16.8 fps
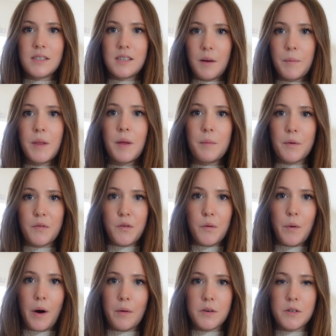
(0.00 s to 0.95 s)
some of them a
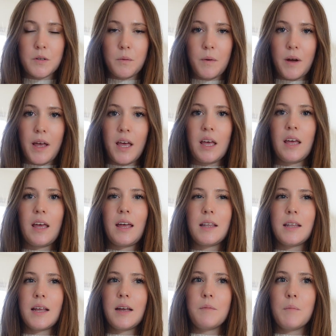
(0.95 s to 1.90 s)
few hours away,
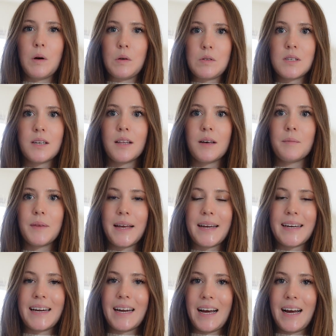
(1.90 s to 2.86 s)
and then most of them
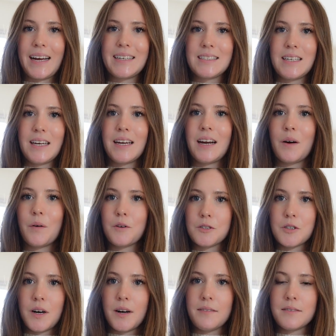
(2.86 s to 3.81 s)
like 9-10 hour
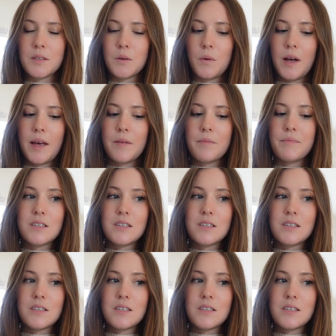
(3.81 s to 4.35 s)
drives away.